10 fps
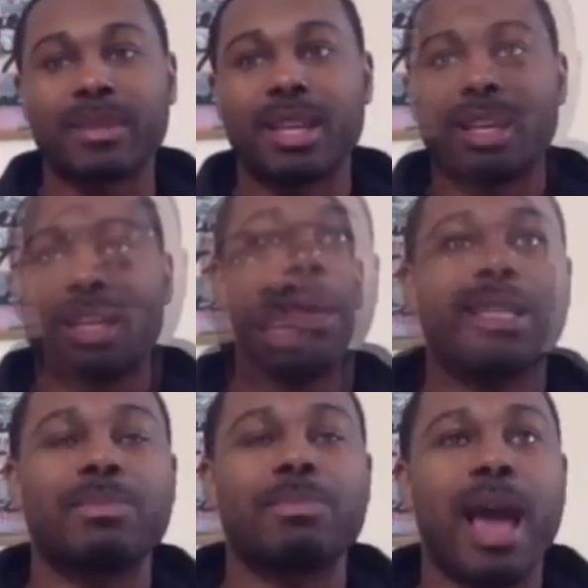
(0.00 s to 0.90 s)
my
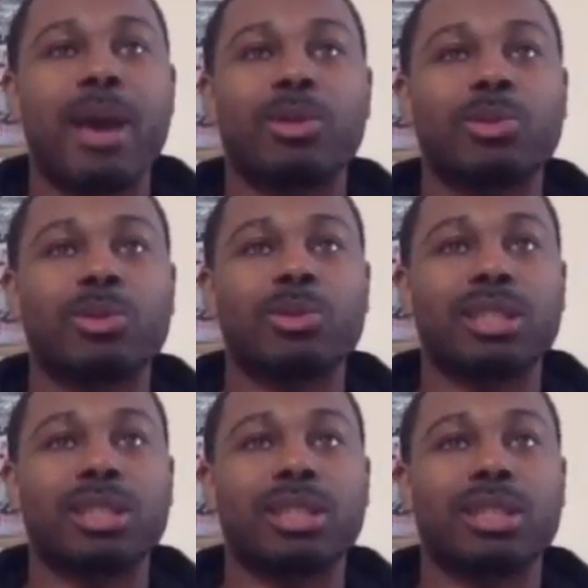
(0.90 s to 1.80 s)
biggest battles was
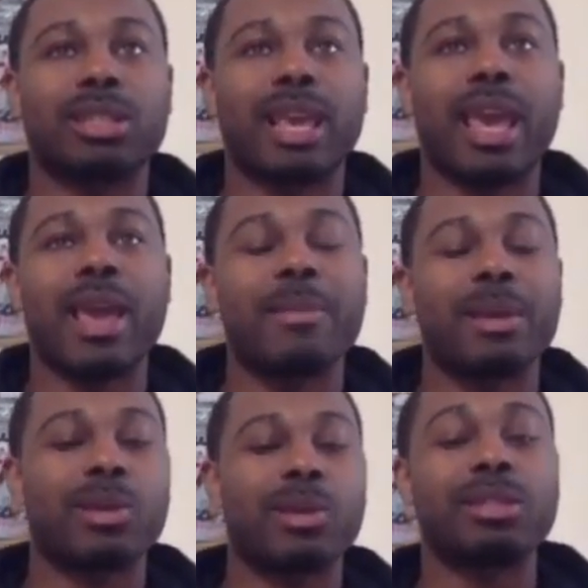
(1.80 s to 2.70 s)
uh Cam and
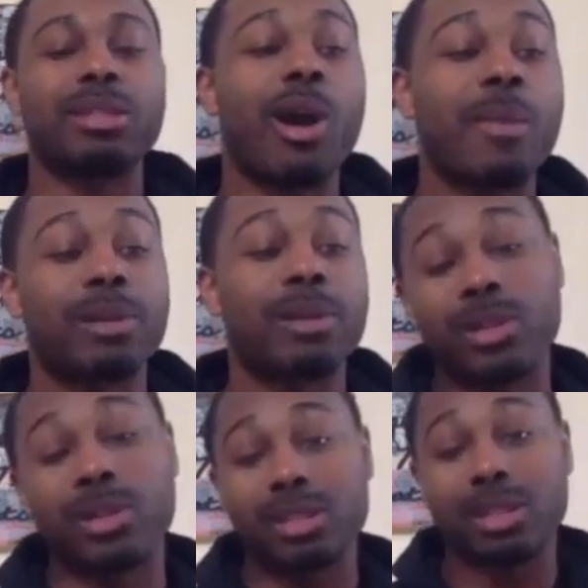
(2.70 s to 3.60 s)
Chrissy Harper.
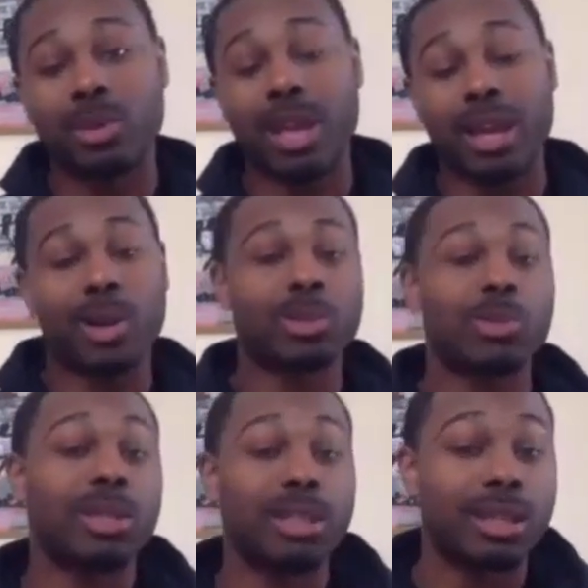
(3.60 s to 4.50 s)
Chrissy, the head coach of
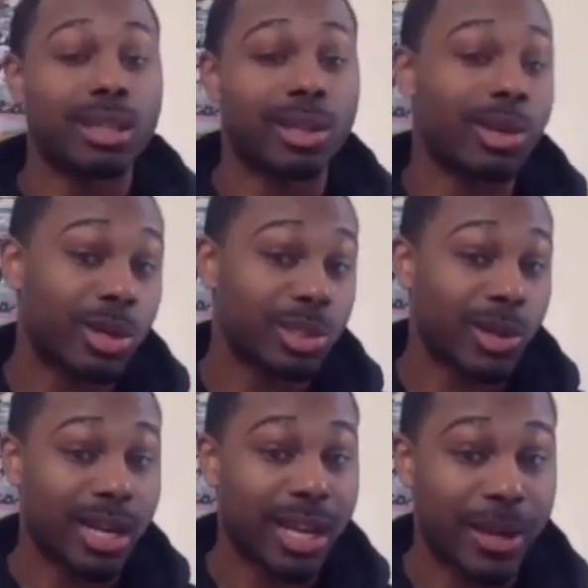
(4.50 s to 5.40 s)
Whitney Young girls
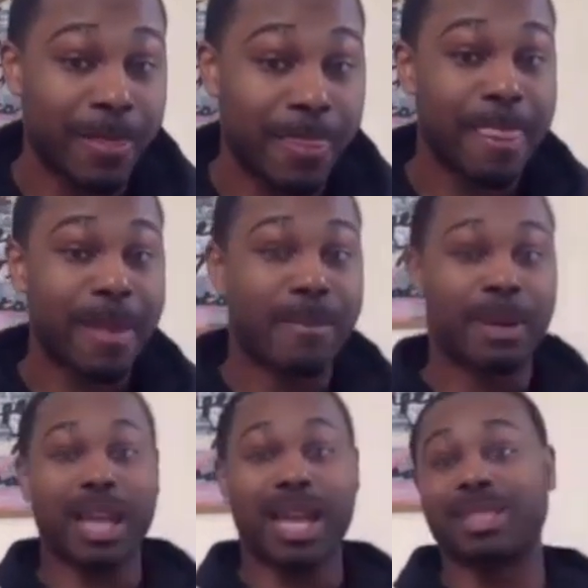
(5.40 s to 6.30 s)
right now, but
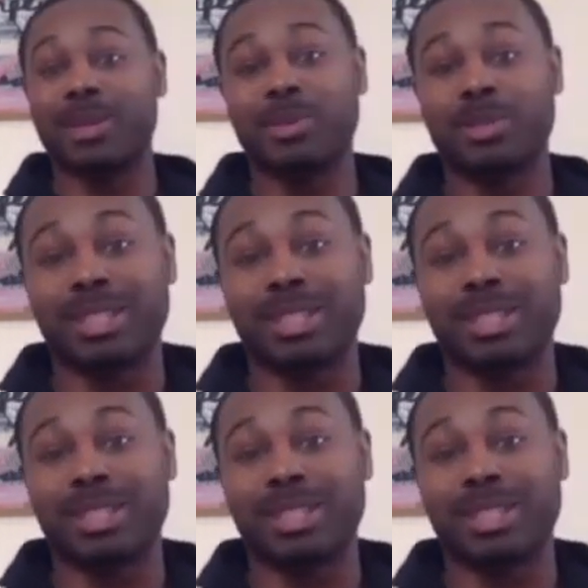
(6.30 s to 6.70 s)
like okay, she shout